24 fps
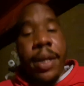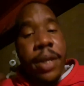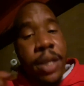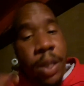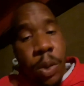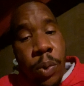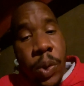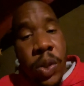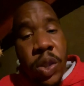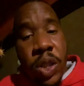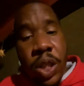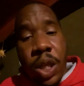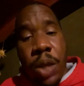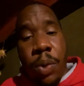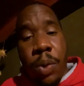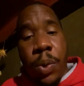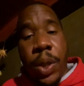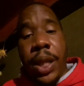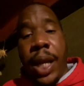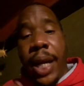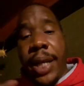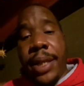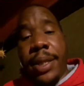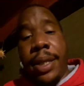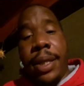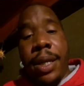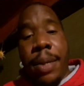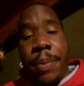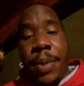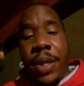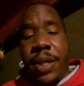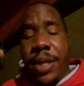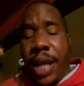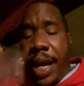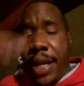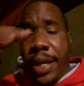Luis Nery likes to come
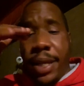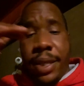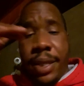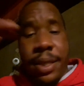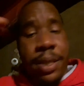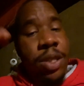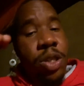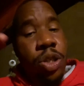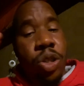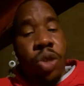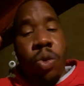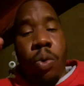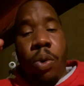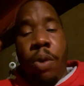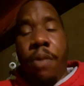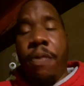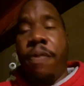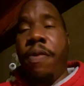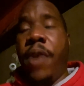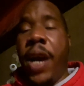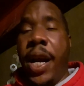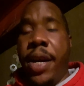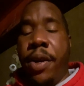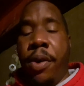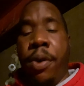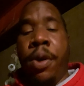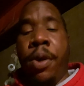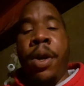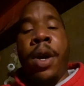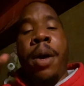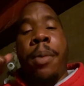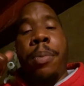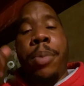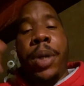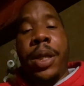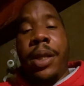inside because he's a shorter fighter,
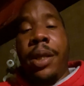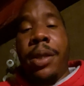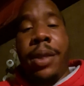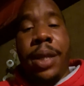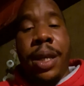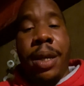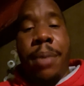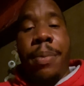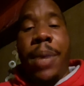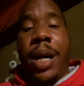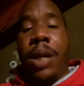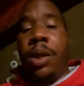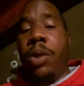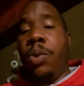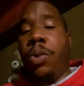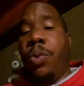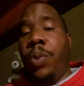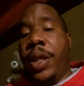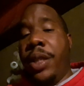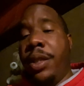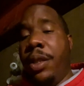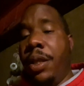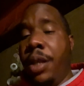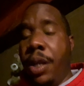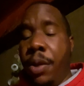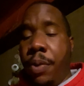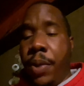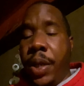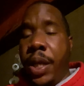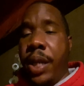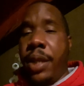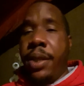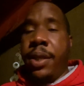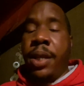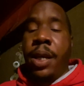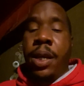but the thing about Luis
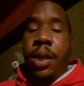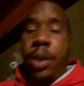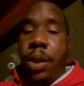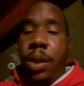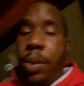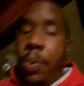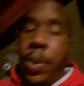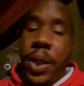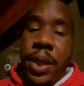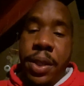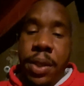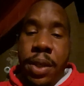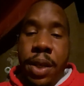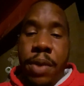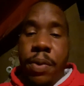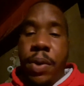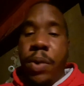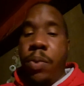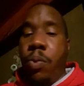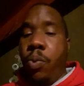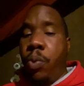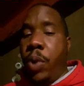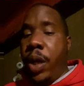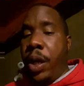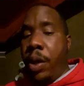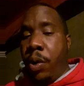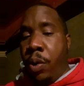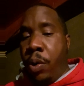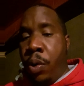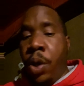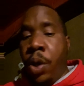Nery is Luis Nery will